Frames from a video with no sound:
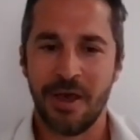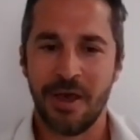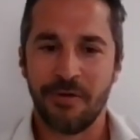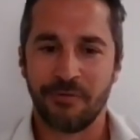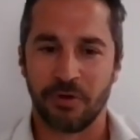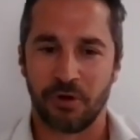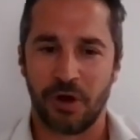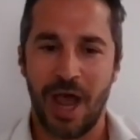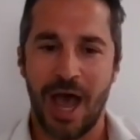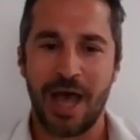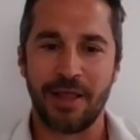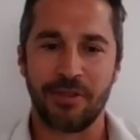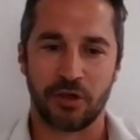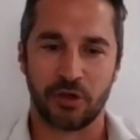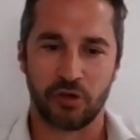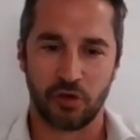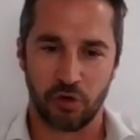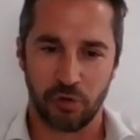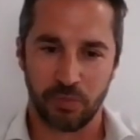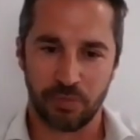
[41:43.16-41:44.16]
for other
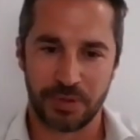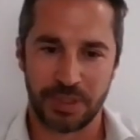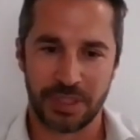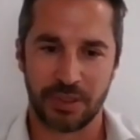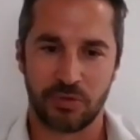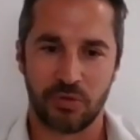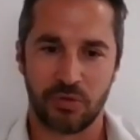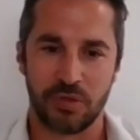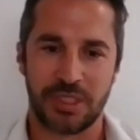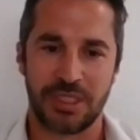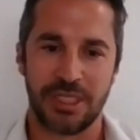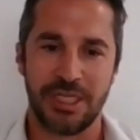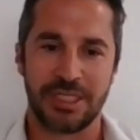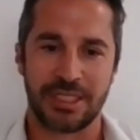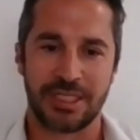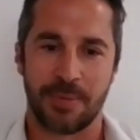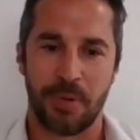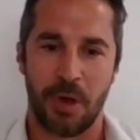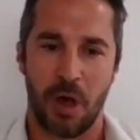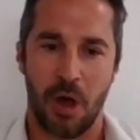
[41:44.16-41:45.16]
groups to seize
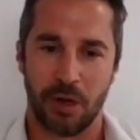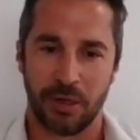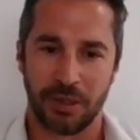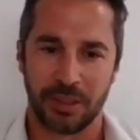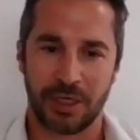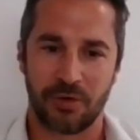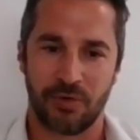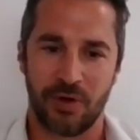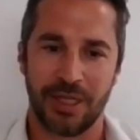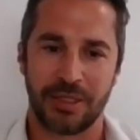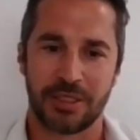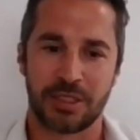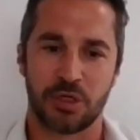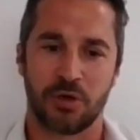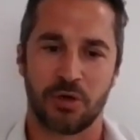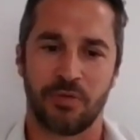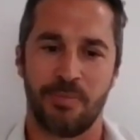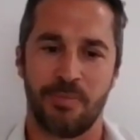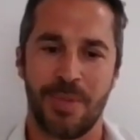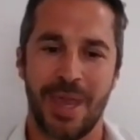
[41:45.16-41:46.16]
upon, creates
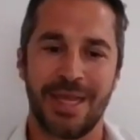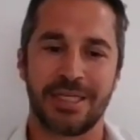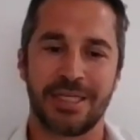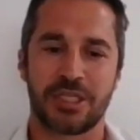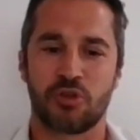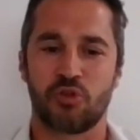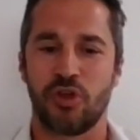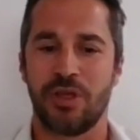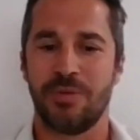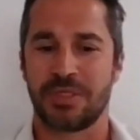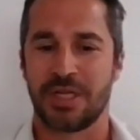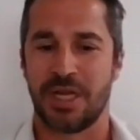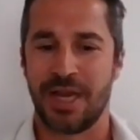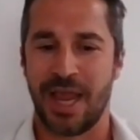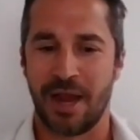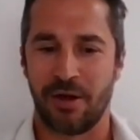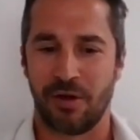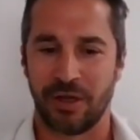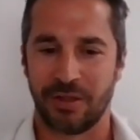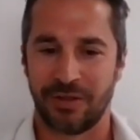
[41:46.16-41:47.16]
sort of a mainstreams a
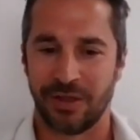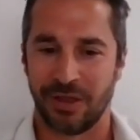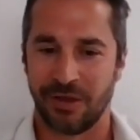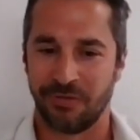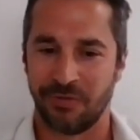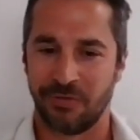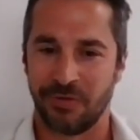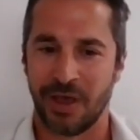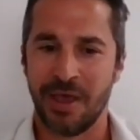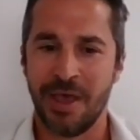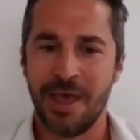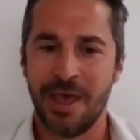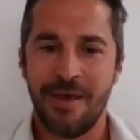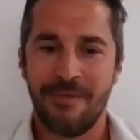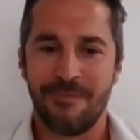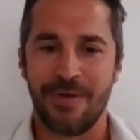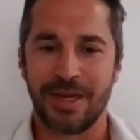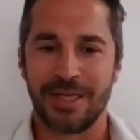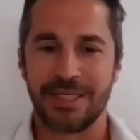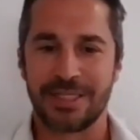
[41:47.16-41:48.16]
narrative
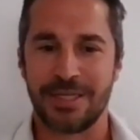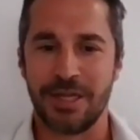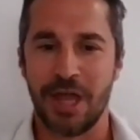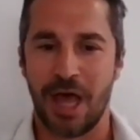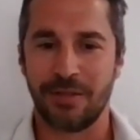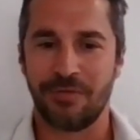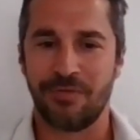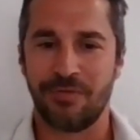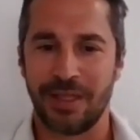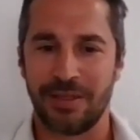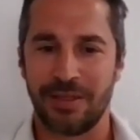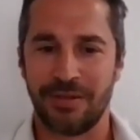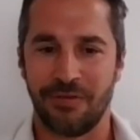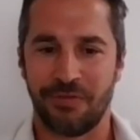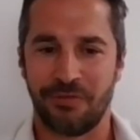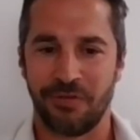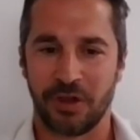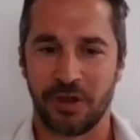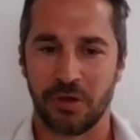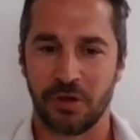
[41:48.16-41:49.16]
that is not that
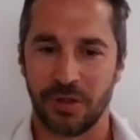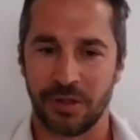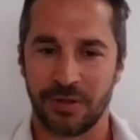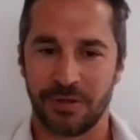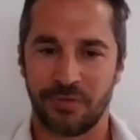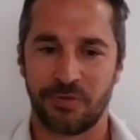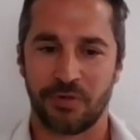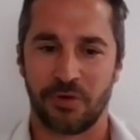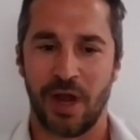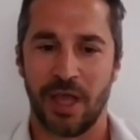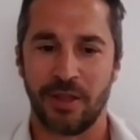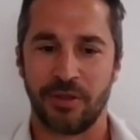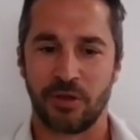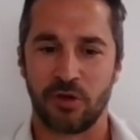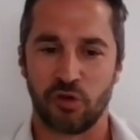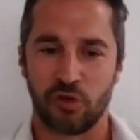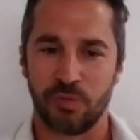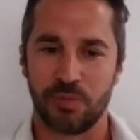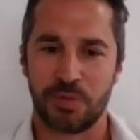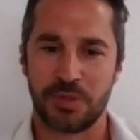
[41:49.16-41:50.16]
difficult for other
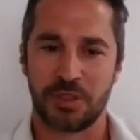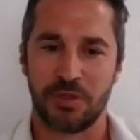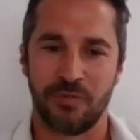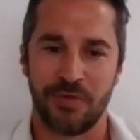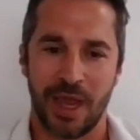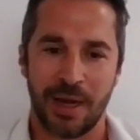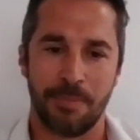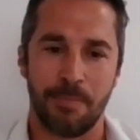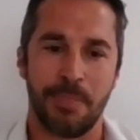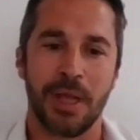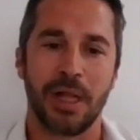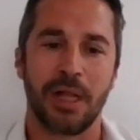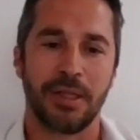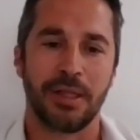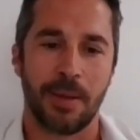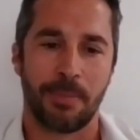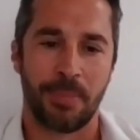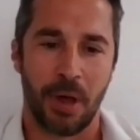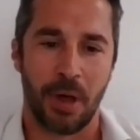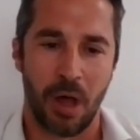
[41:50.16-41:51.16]
groups to then build
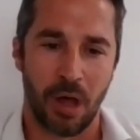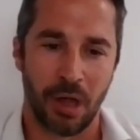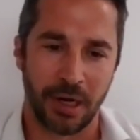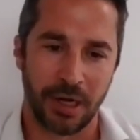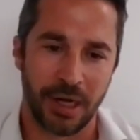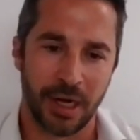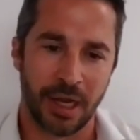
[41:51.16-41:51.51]
upon